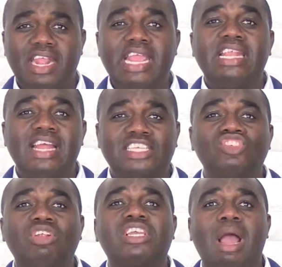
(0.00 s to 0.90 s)
it
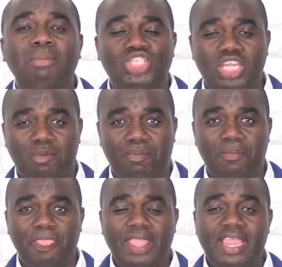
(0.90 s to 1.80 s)
does not come cheap.
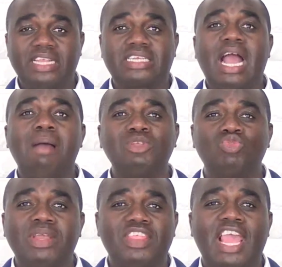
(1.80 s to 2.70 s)
It
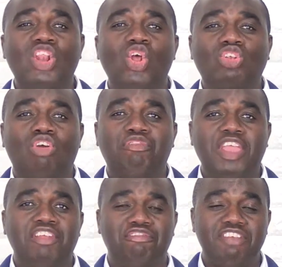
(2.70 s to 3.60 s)
comes with a lot of
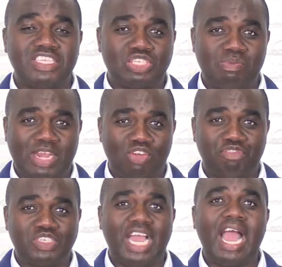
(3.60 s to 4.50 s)
investment
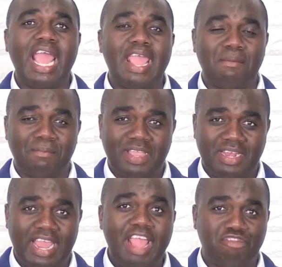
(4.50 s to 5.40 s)
of time
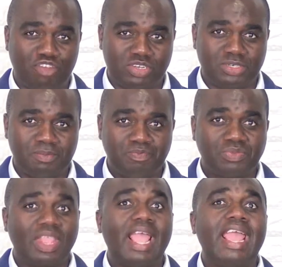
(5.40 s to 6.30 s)
and effort.
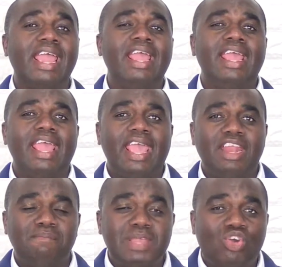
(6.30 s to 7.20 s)

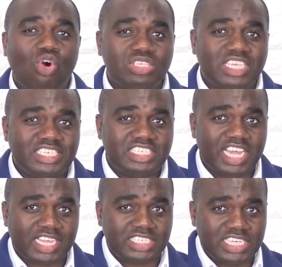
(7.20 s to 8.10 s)
And because it
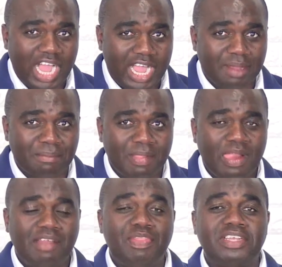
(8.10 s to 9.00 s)
takes time,
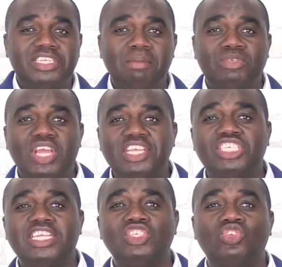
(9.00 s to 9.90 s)
the
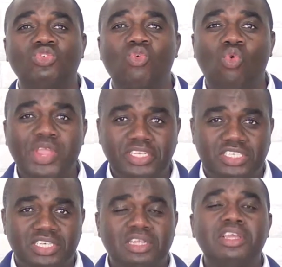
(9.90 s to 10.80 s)
temptation to
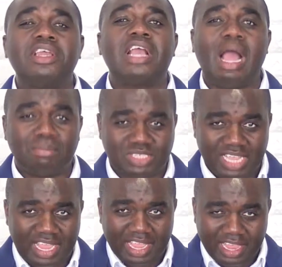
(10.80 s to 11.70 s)
quit
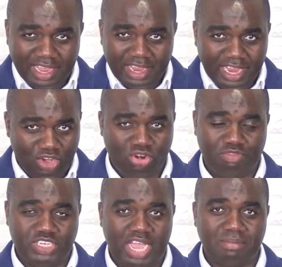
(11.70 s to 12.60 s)
comes a lot
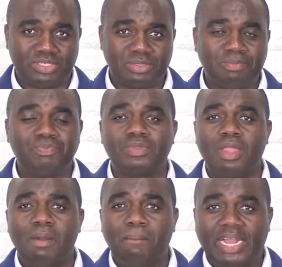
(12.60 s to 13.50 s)
of times.
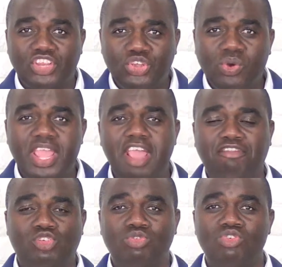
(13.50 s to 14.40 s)
But you
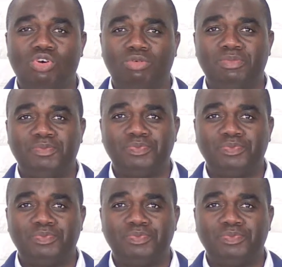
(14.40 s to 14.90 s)
have to know